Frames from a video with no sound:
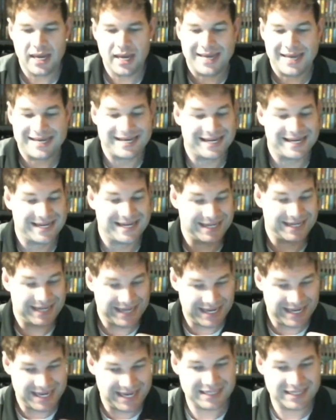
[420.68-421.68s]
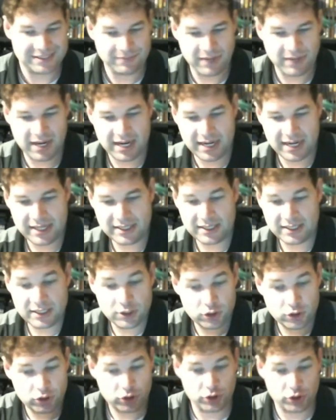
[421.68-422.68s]
in his mind,
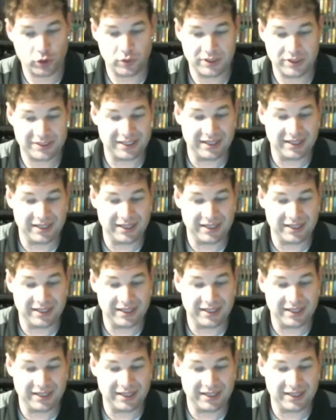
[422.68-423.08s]
so it's